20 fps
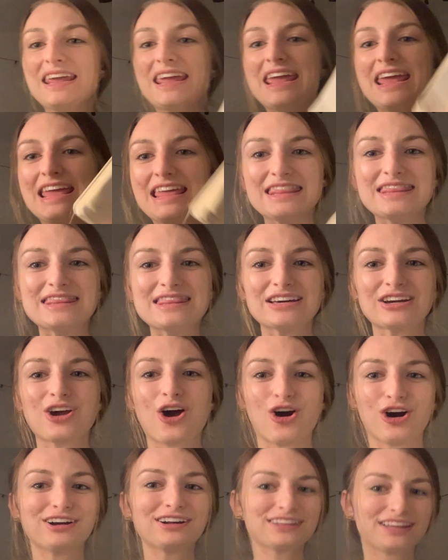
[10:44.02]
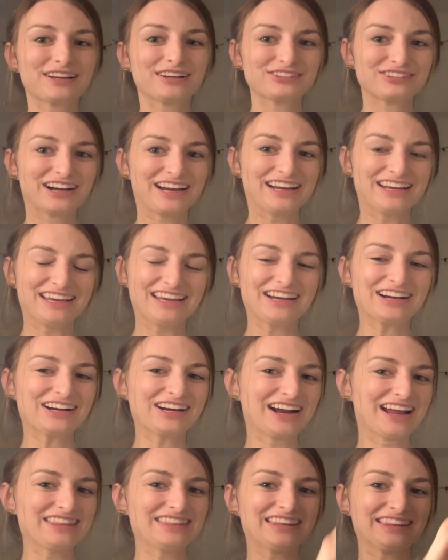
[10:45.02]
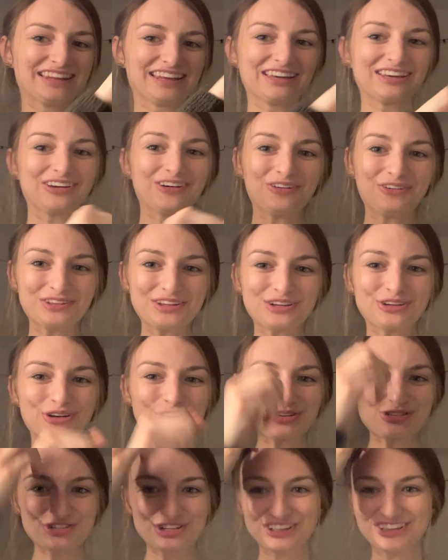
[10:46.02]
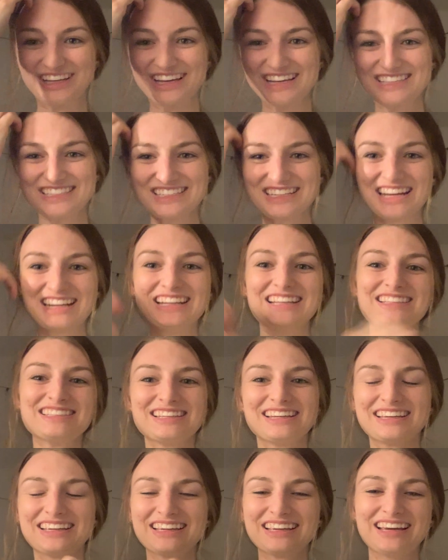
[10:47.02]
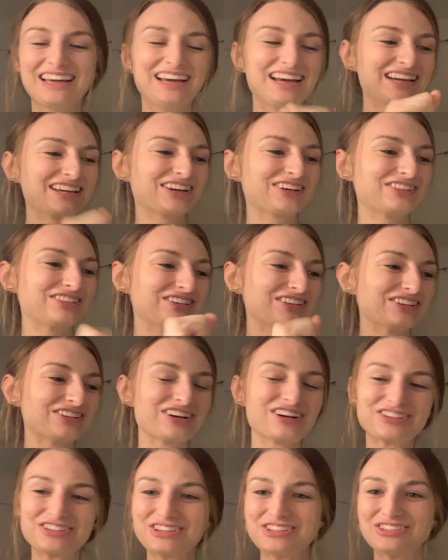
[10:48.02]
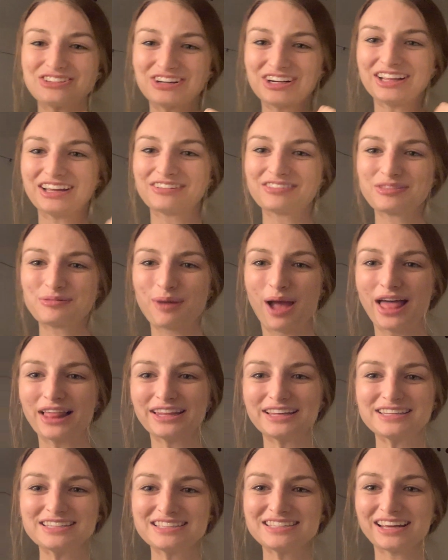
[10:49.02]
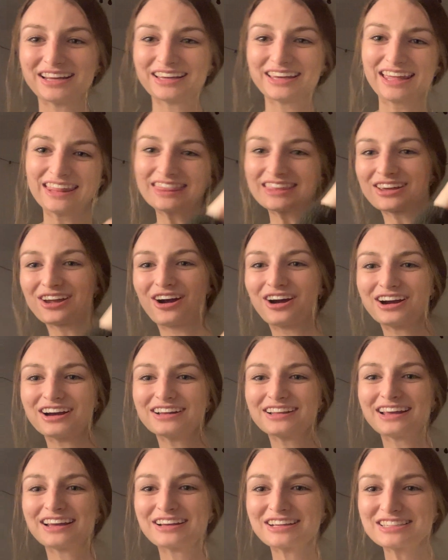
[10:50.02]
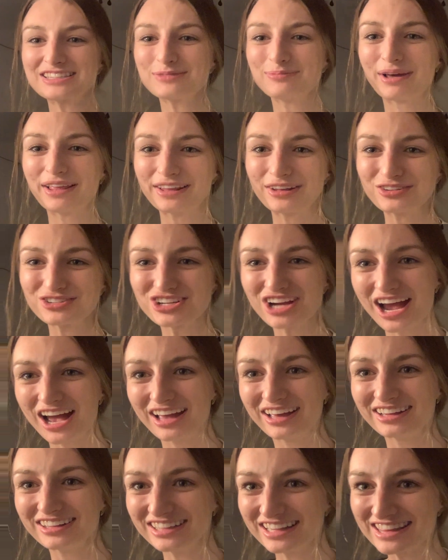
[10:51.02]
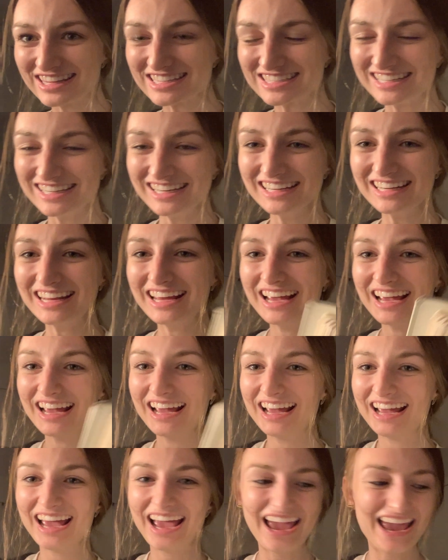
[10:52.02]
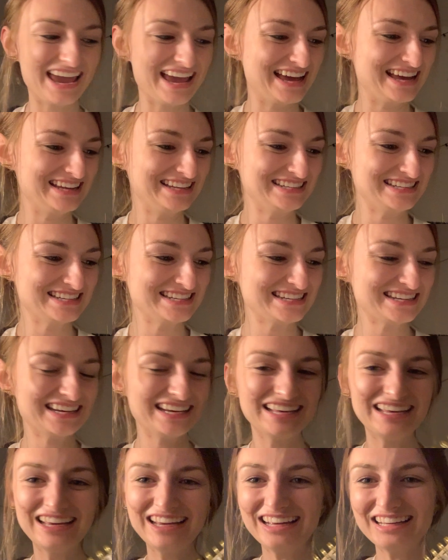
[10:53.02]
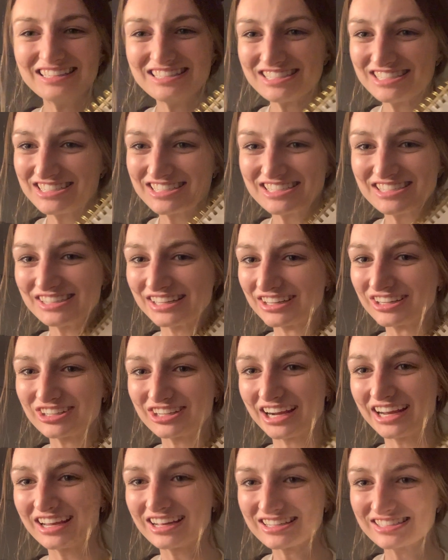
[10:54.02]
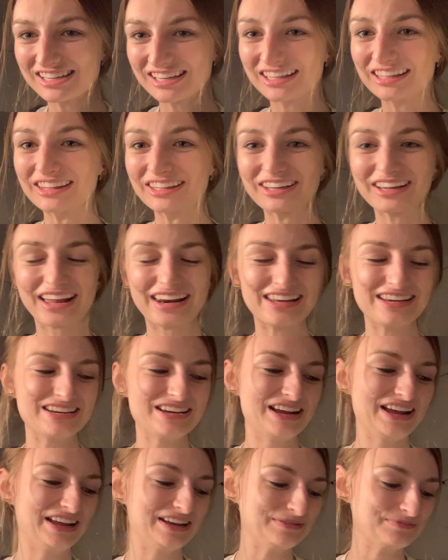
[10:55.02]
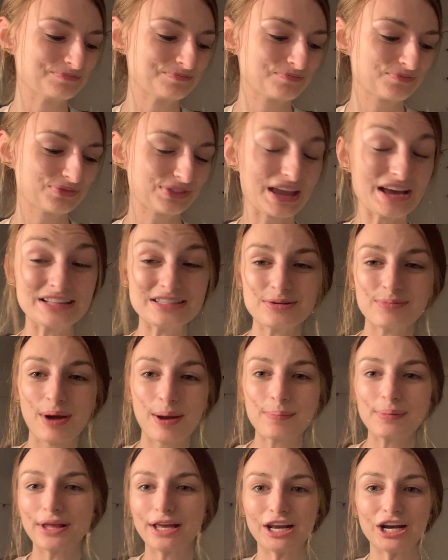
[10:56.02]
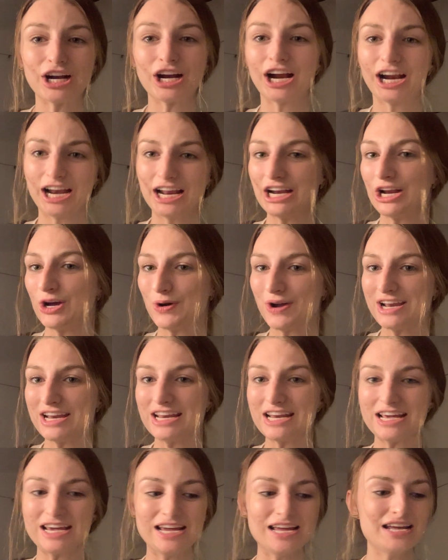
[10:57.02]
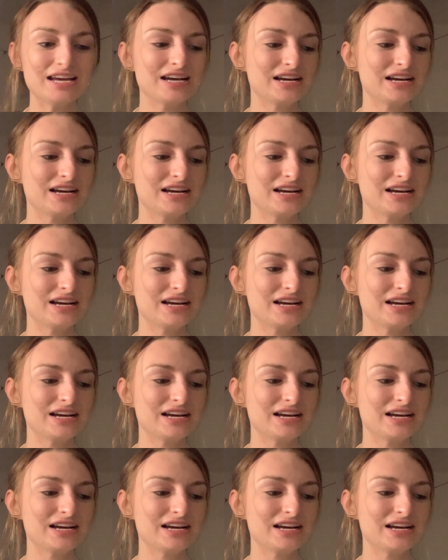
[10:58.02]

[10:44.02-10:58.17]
in the cart like right here and like go on the grocery list. And it's like go through the grocery store like with my list like in the cart, like it's my little child on the seat. And it's just like great because I can look at it and it's in my planner and I know I did it.